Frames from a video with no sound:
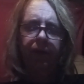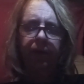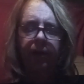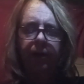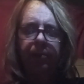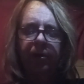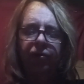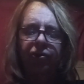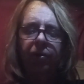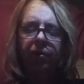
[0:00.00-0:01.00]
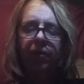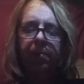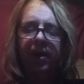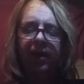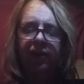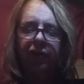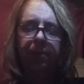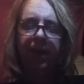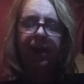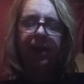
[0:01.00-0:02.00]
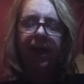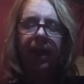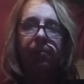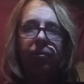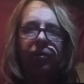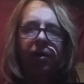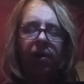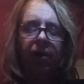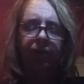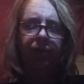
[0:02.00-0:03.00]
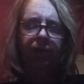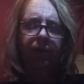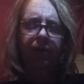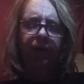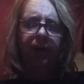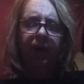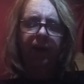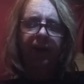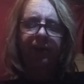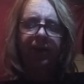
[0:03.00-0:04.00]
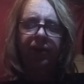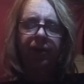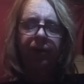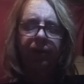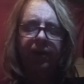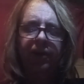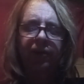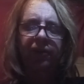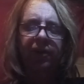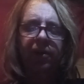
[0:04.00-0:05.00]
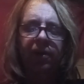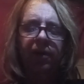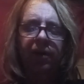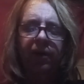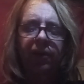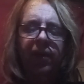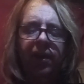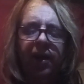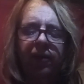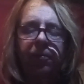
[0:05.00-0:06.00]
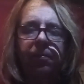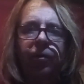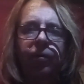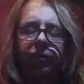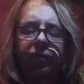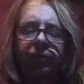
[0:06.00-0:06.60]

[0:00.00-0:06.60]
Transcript: Bill shouldered the pick and spade and ambled off, leaving Hugh to consider the next move.